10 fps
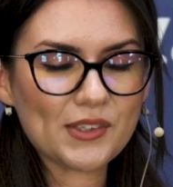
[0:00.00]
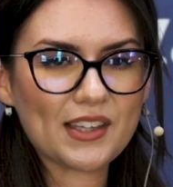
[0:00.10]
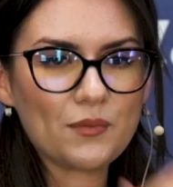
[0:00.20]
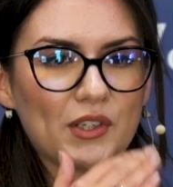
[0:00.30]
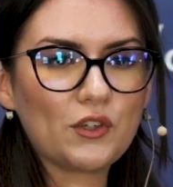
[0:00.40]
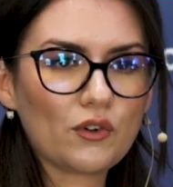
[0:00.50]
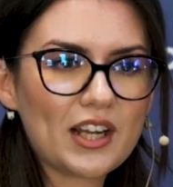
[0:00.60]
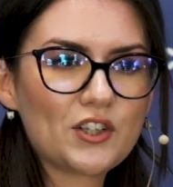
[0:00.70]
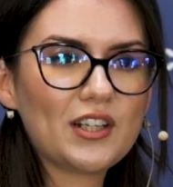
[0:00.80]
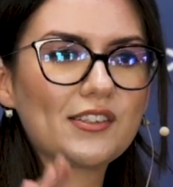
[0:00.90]
So then we
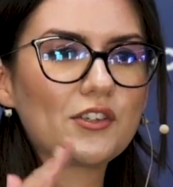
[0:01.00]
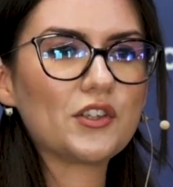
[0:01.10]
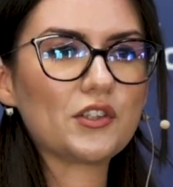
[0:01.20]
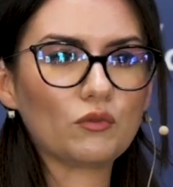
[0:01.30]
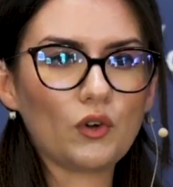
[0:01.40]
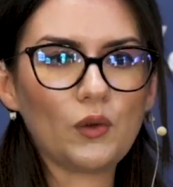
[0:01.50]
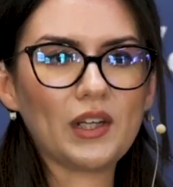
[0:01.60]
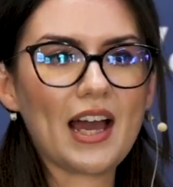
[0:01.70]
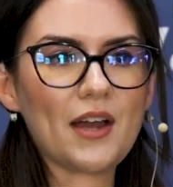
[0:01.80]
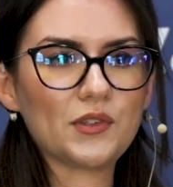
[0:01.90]
gradually started to
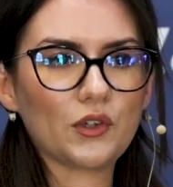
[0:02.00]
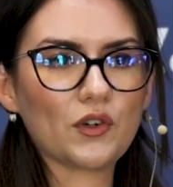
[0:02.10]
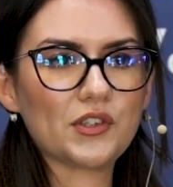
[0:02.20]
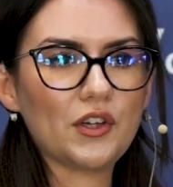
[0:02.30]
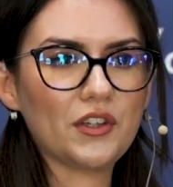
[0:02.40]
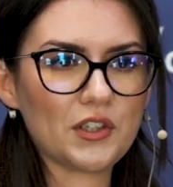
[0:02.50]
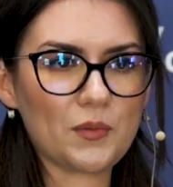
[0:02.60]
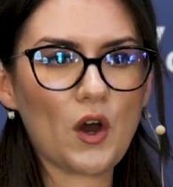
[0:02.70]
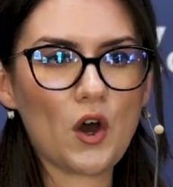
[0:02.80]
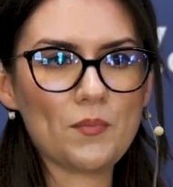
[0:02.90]
roll it out across other
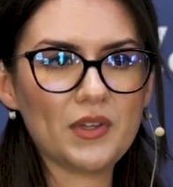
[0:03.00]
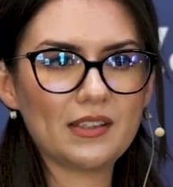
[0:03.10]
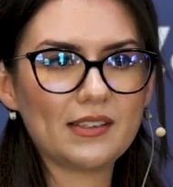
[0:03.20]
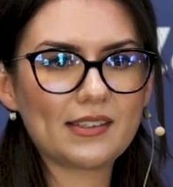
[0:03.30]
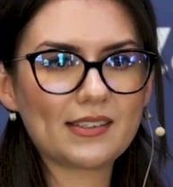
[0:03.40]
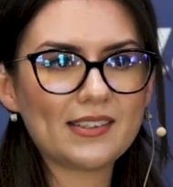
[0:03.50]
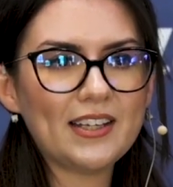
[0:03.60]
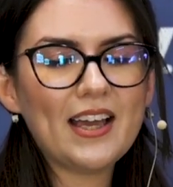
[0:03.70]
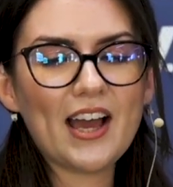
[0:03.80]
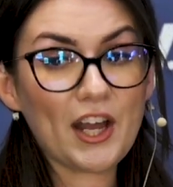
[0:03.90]
departments.
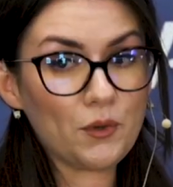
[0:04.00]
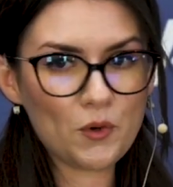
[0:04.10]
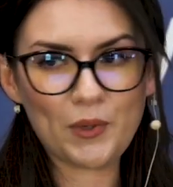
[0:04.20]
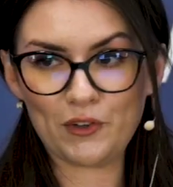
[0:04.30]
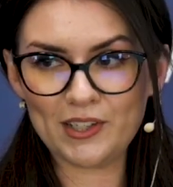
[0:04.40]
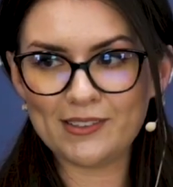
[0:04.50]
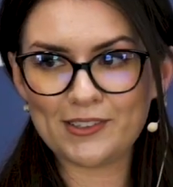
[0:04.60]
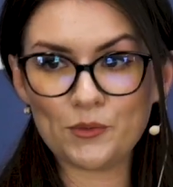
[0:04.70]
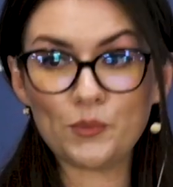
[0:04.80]
And I will be honest,